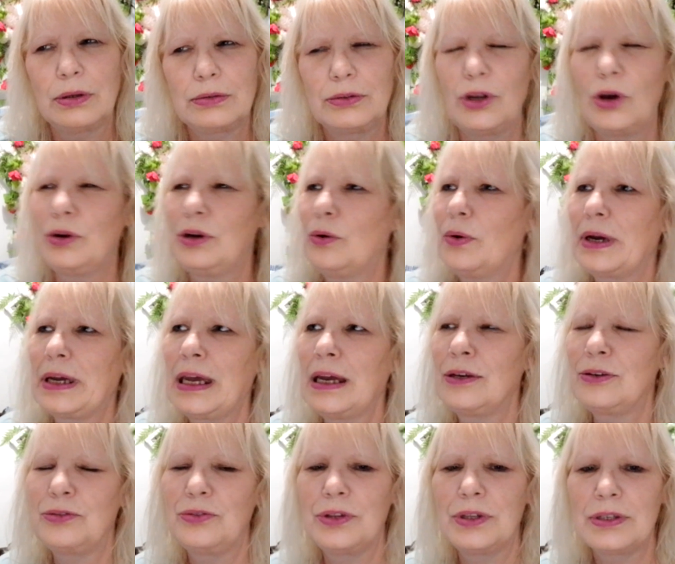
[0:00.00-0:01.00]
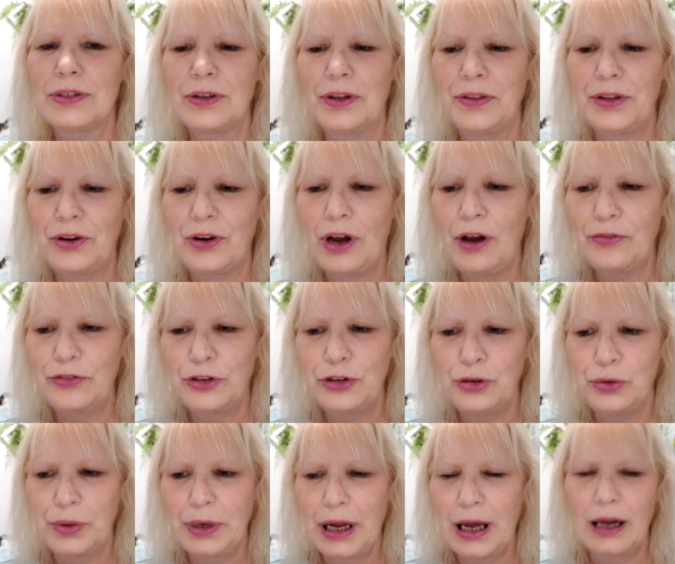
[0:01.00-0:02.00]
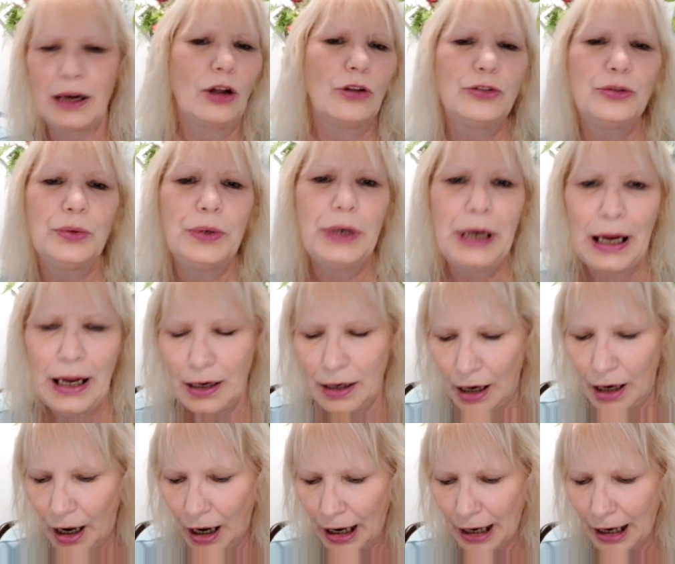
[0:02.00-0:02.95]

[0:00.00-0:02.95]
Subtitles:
no, I can't do this on there. I'll have to do an ad. I'll do an ad.